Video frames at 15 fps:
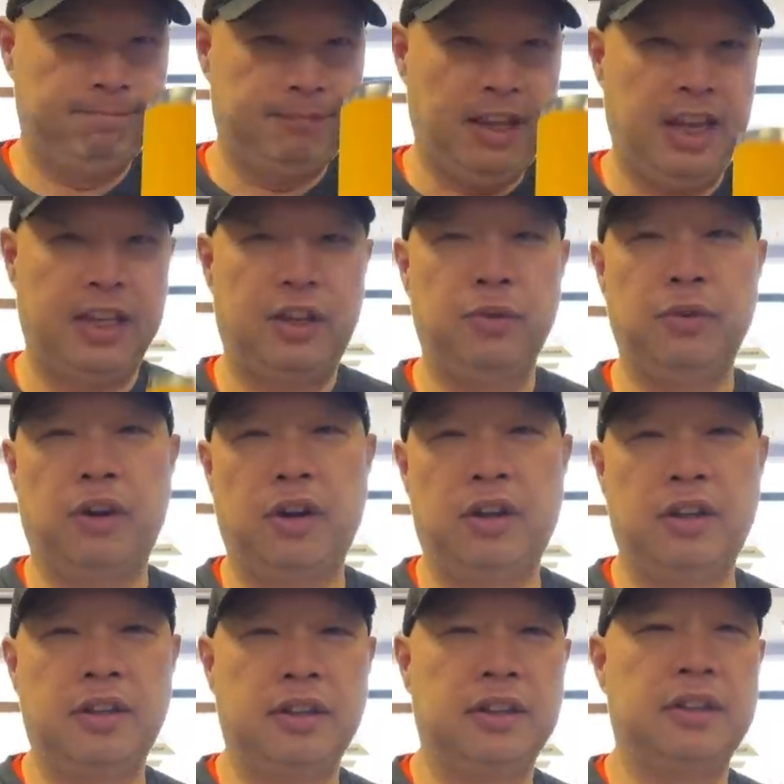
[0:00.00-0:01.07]
Thank you
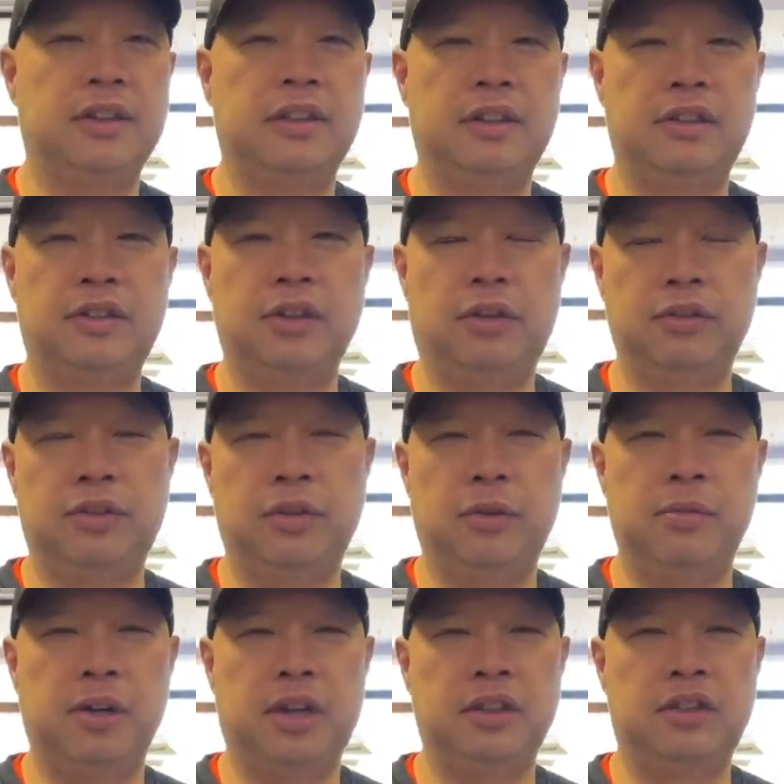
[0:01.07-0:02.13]
all so, so
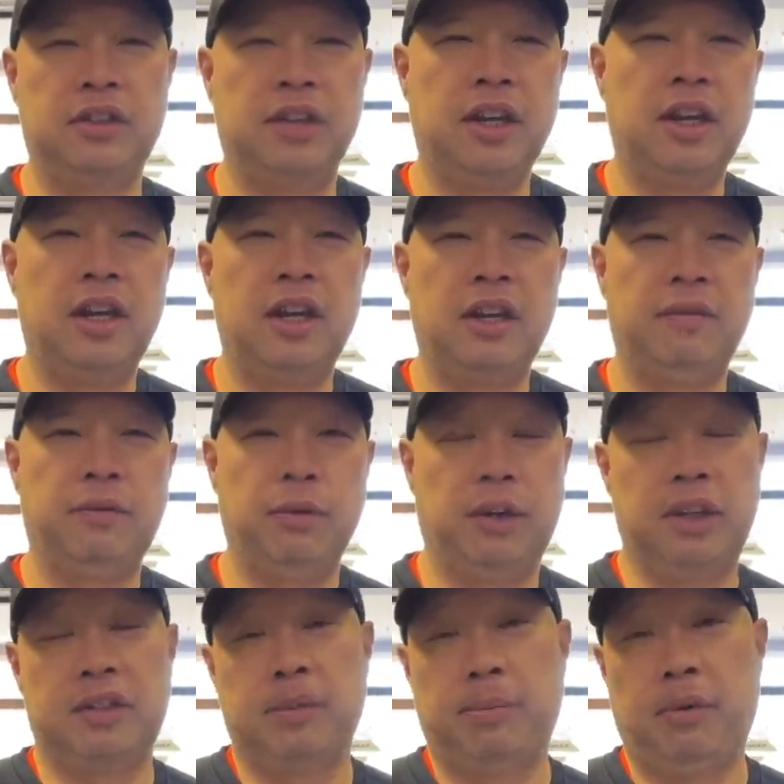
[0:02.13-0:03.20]
much. If you
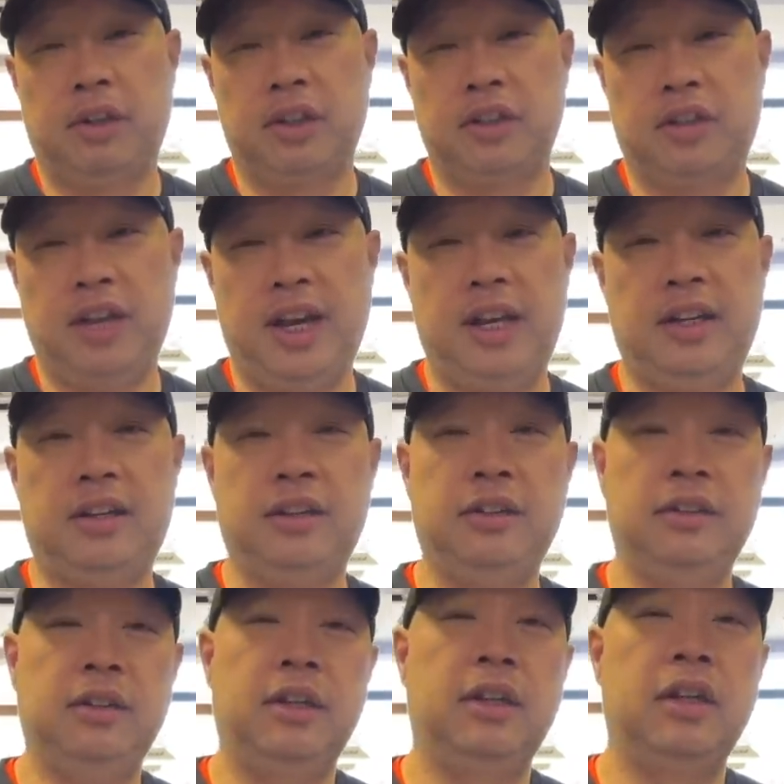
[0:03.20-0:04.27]
want to support the
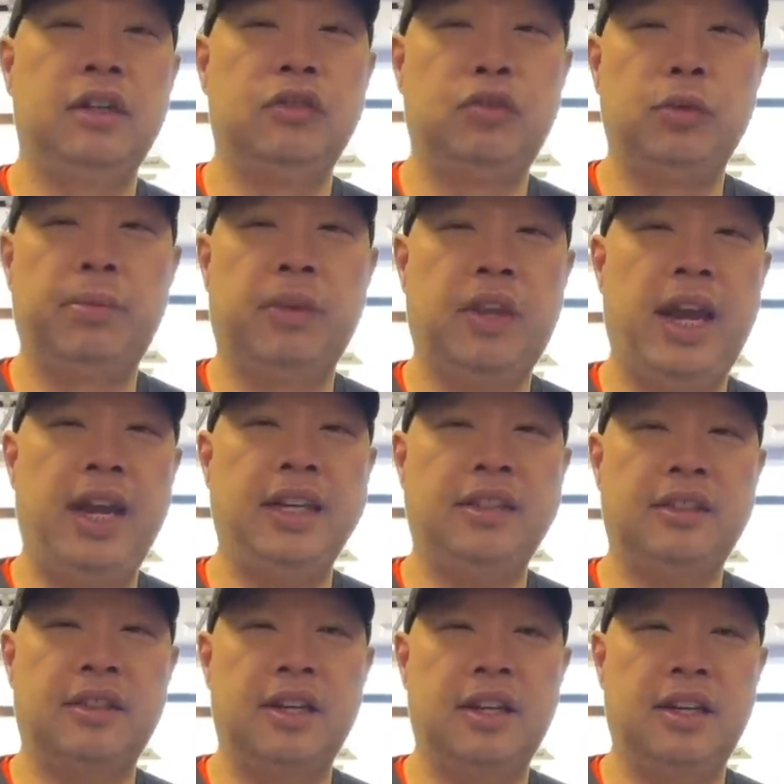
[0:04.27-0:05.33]
channel, super
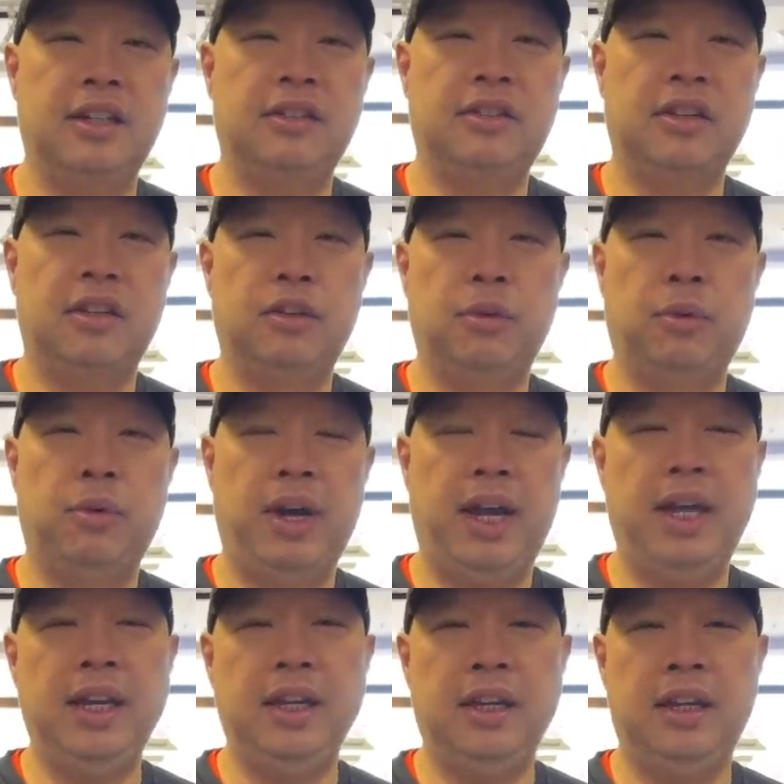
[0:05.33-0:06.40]
thanks is the
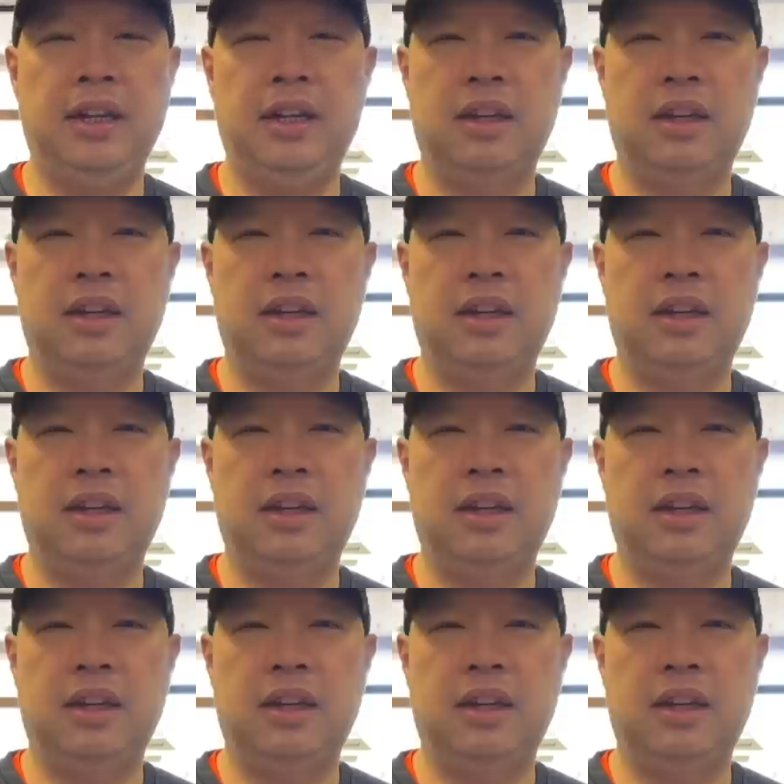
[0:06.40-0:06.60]
way.